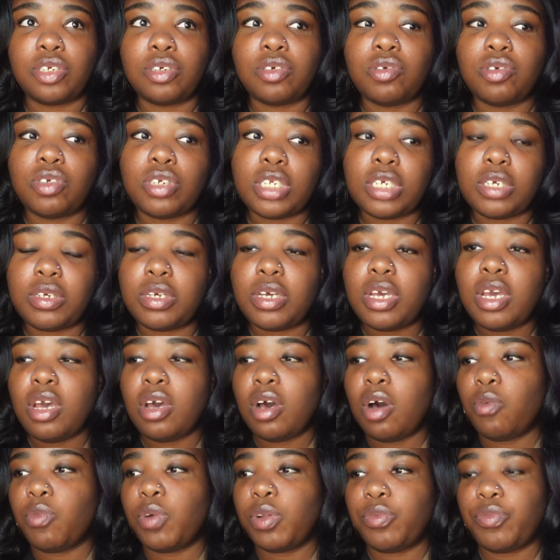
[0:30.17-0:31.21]
Usually
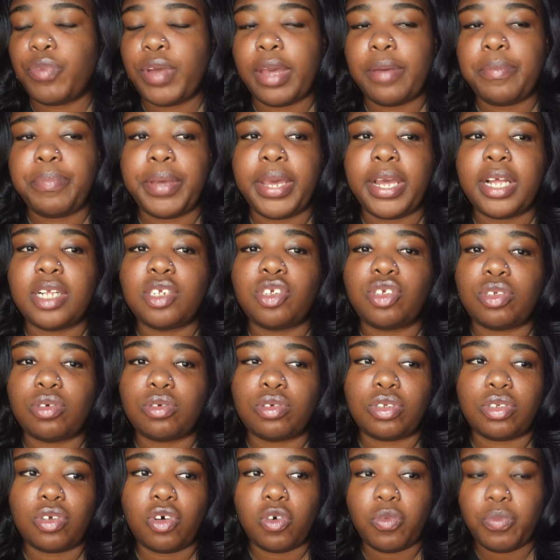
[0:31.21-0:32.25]
with Rampage,
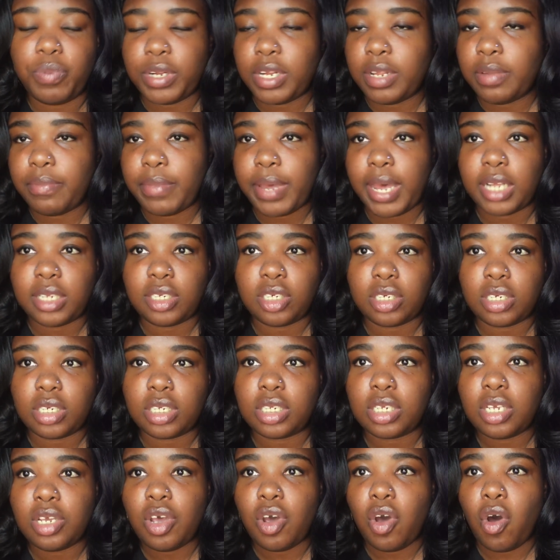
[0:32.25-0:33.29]
those opening matches